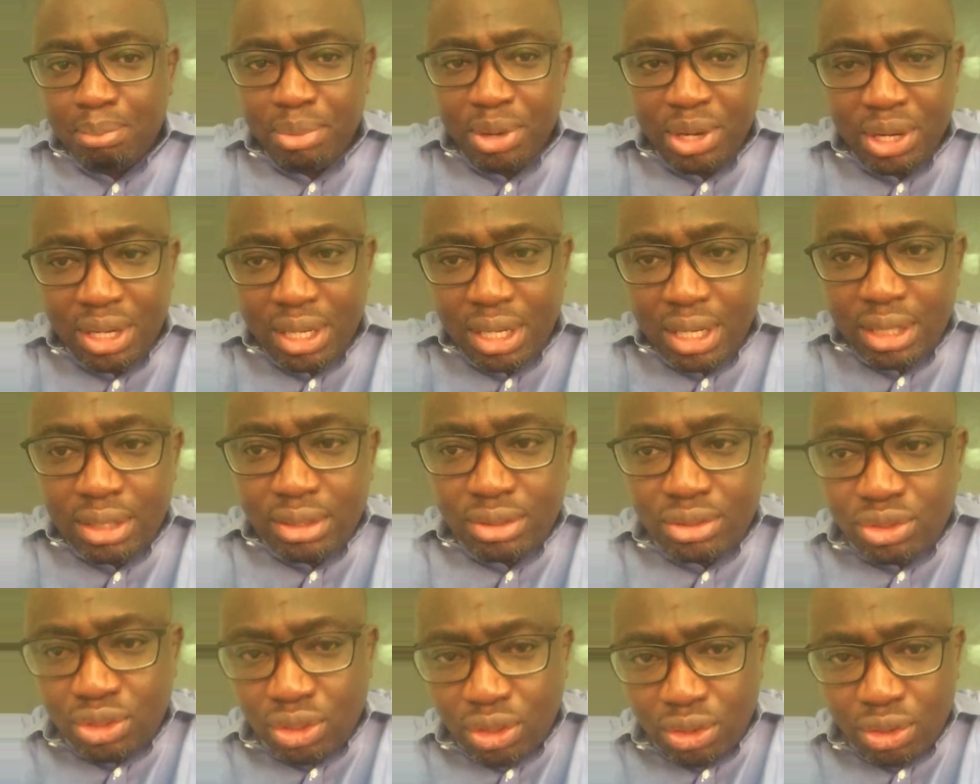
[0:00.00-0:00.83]
bring
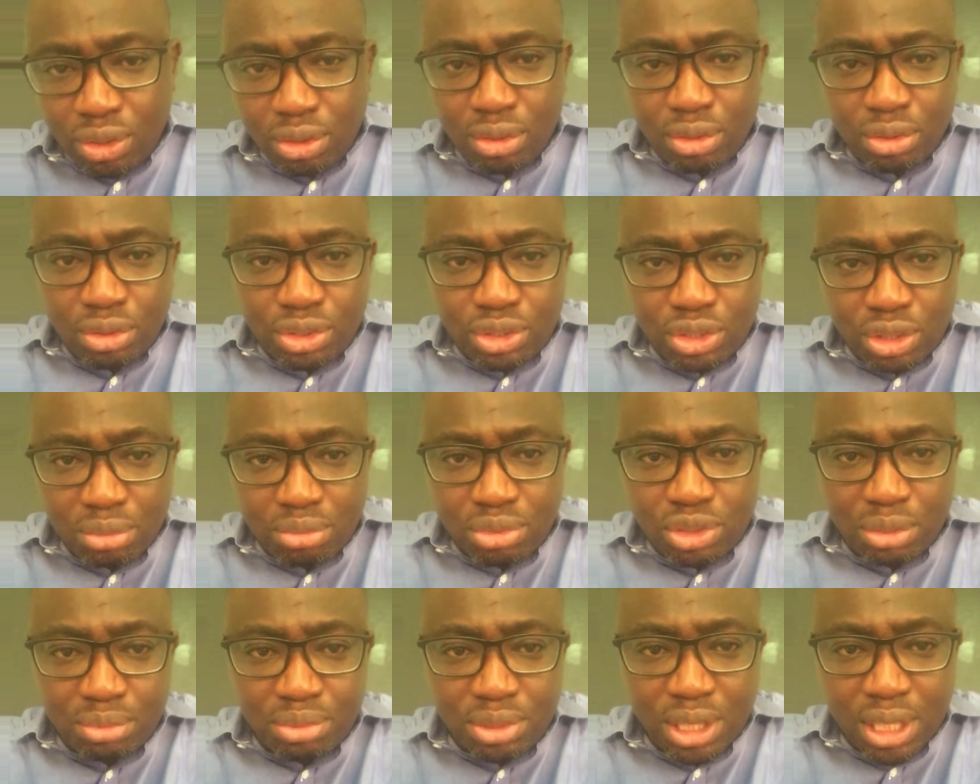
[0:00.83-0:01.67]
in, so
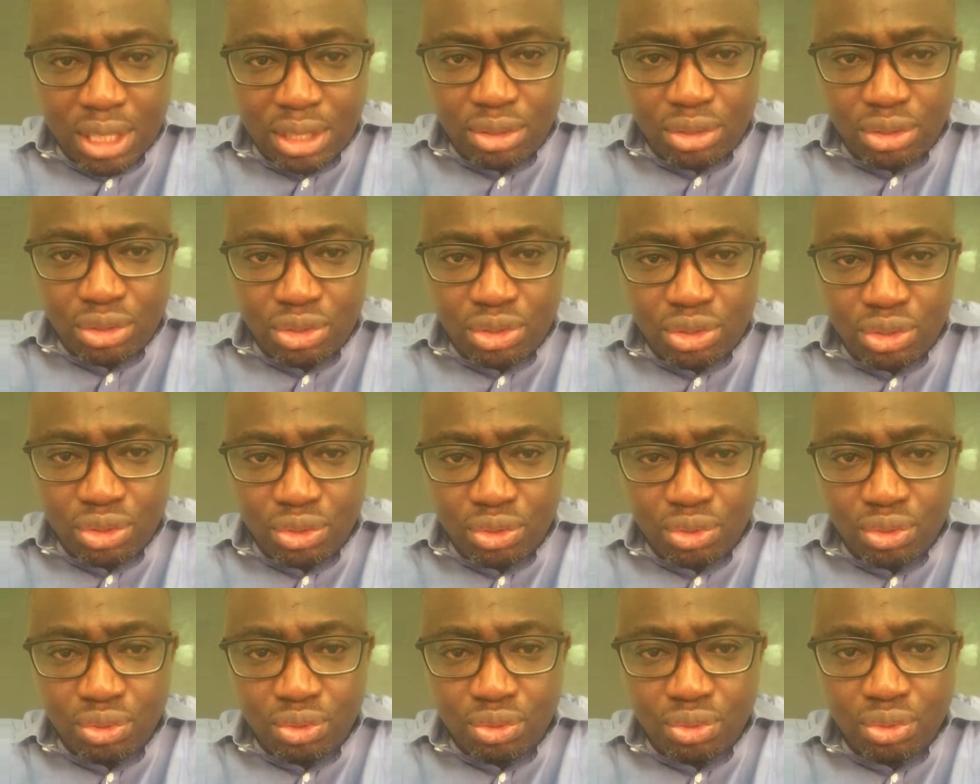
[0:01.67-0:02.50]
some said you
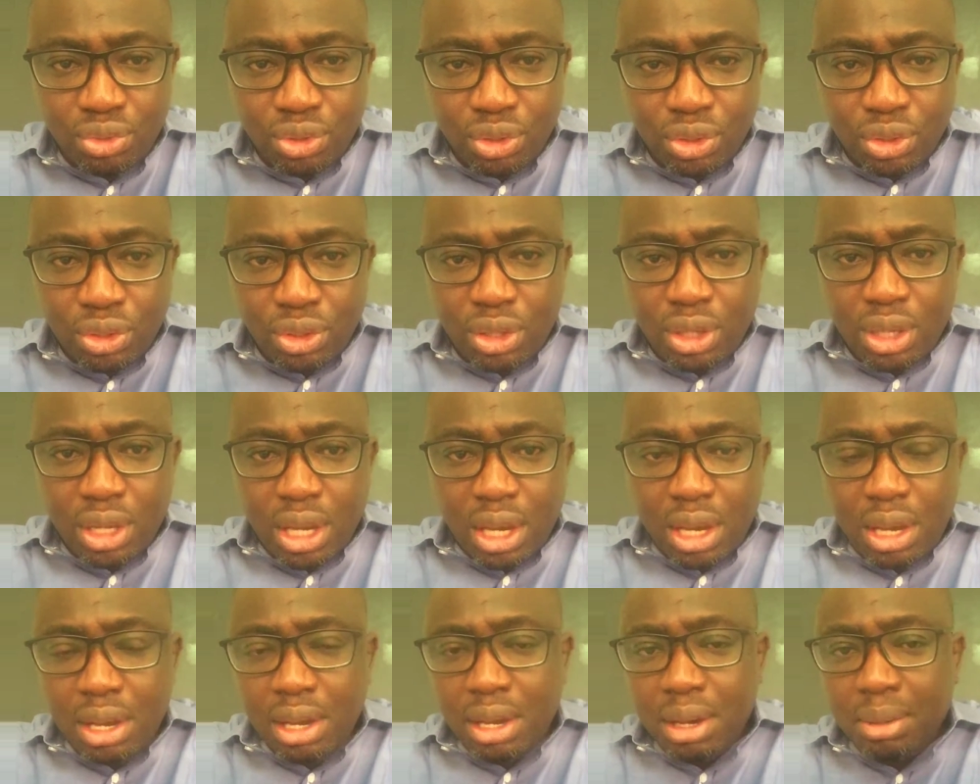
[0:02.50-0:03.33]
should
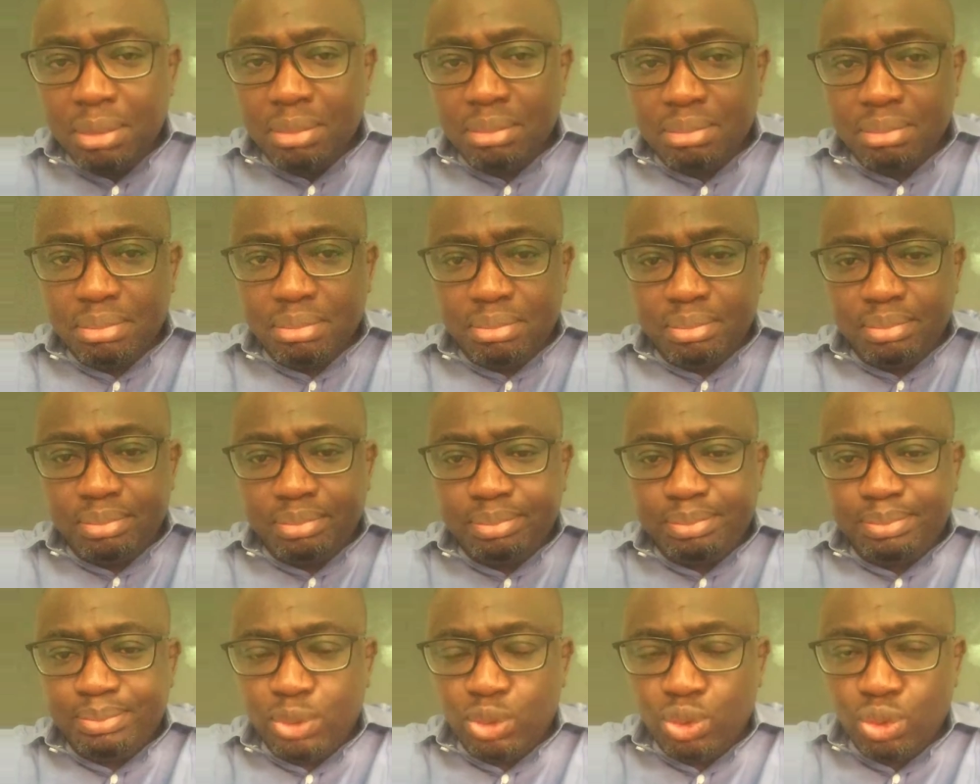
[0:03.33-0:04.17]

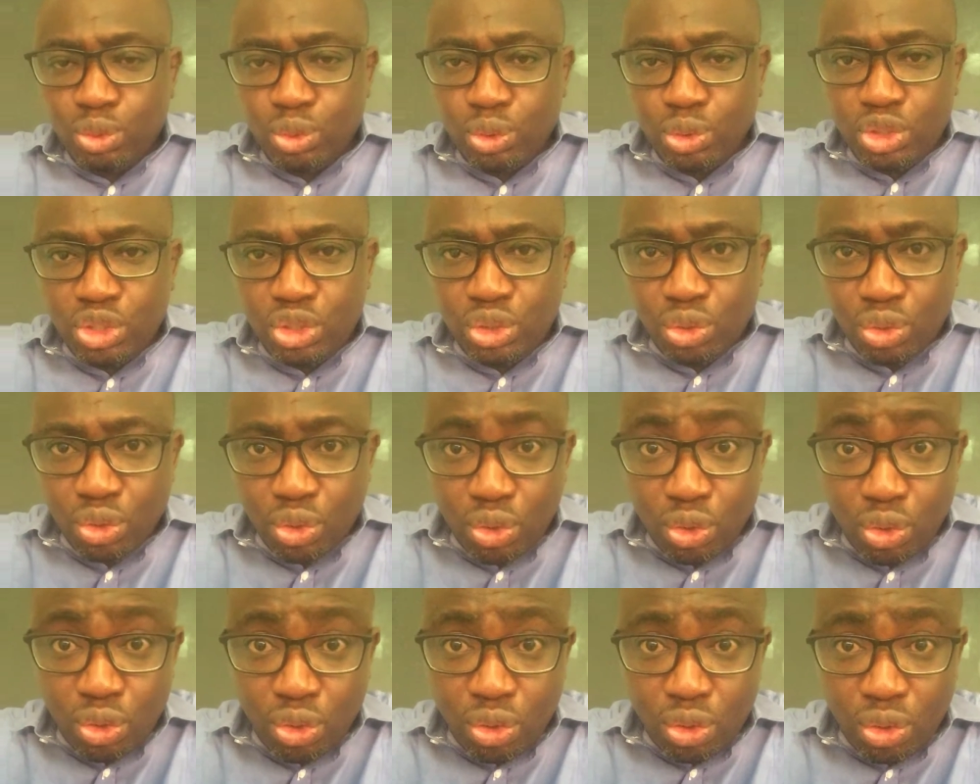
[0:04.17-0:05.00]
put
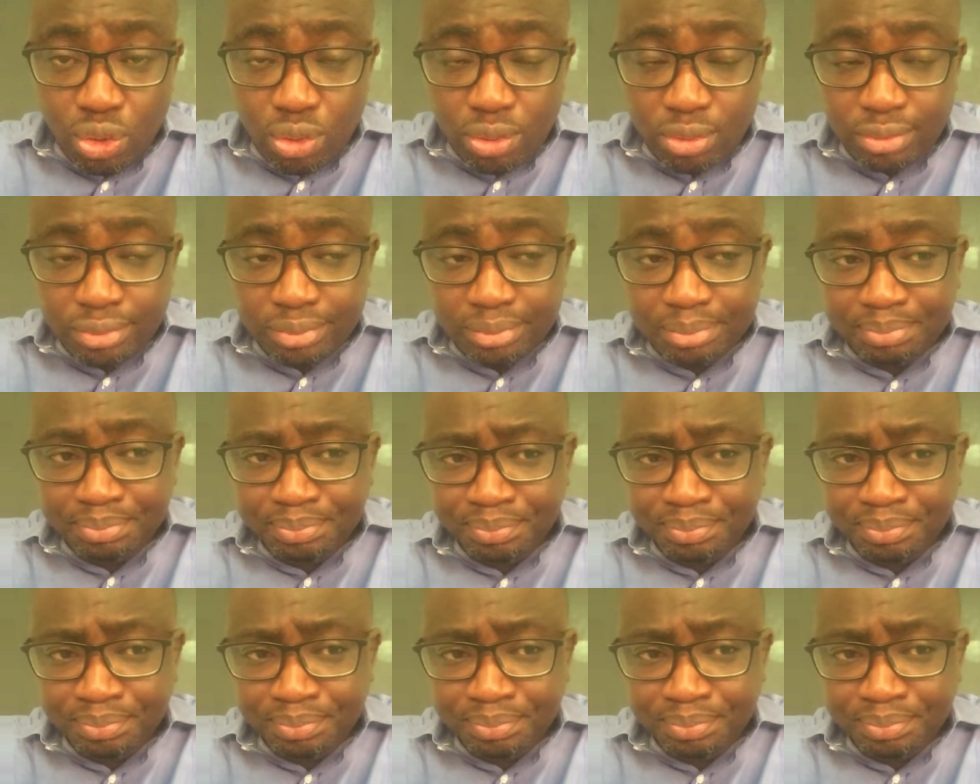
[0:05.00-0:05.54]
your